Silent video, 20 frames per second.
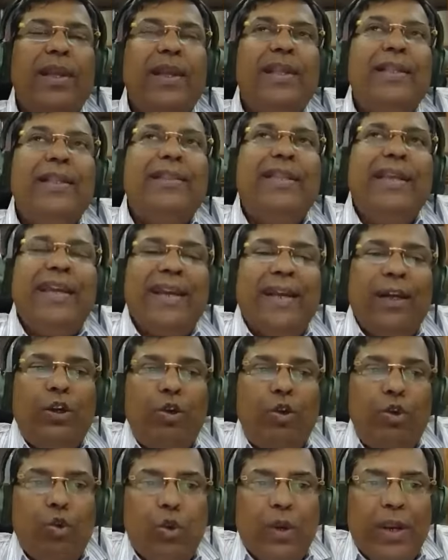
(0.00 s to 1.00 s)
There are
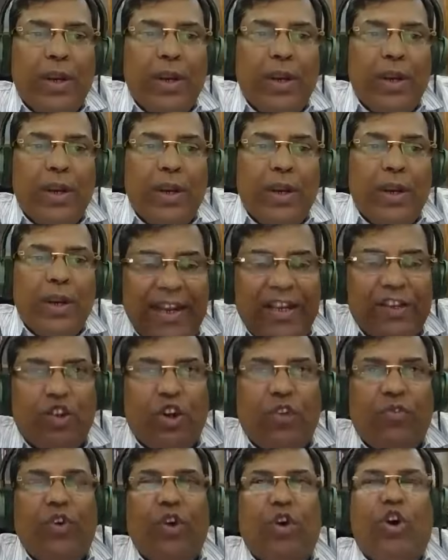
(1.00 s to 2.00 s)
two categories
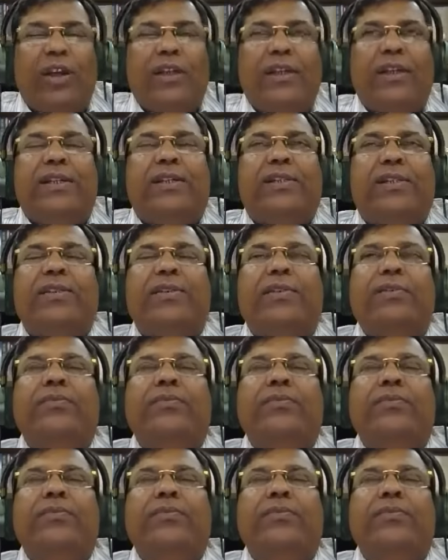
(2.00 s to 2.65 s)
of lawyers.